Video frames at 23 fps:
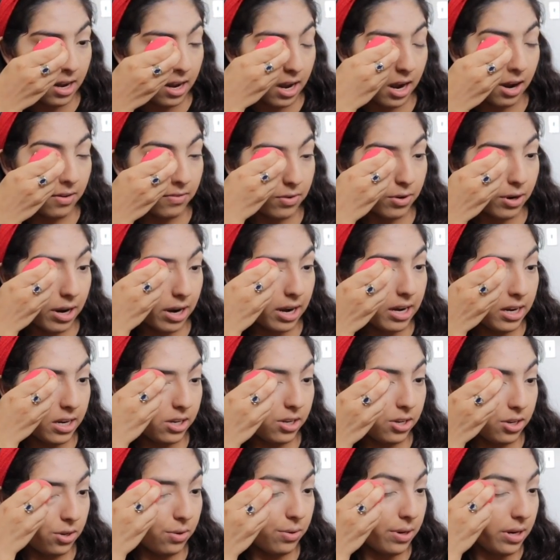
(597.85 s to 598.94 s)
I've
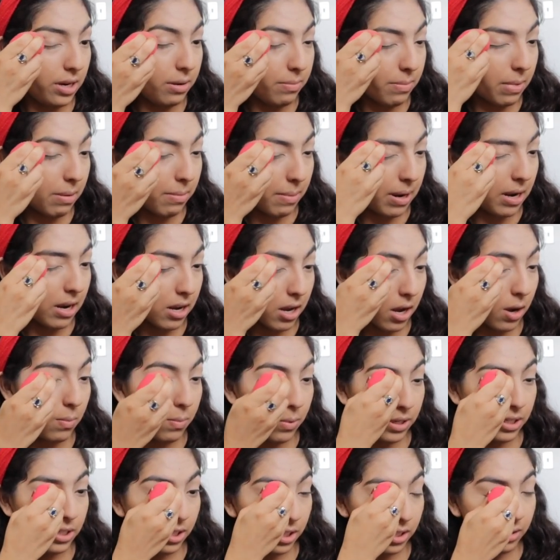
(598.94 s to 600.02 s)
tried doing my makeup
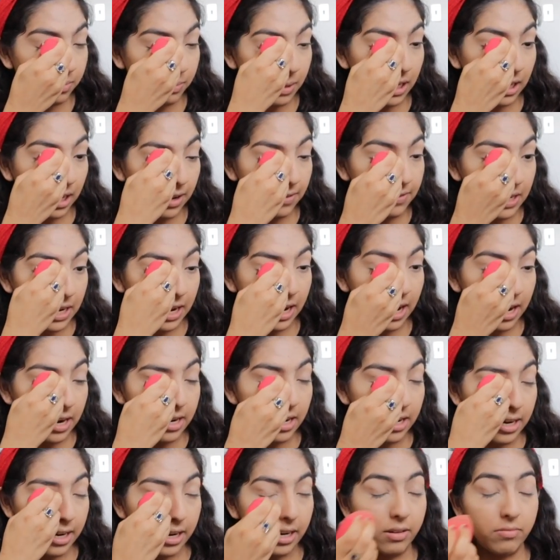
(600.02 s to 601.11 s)
with just my left hand
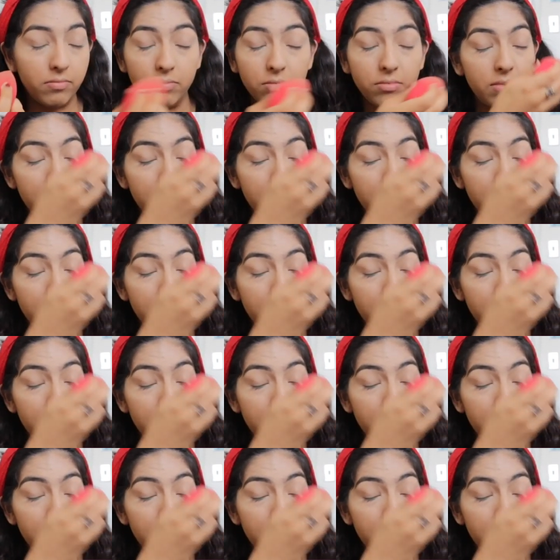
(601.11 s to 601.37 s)
and it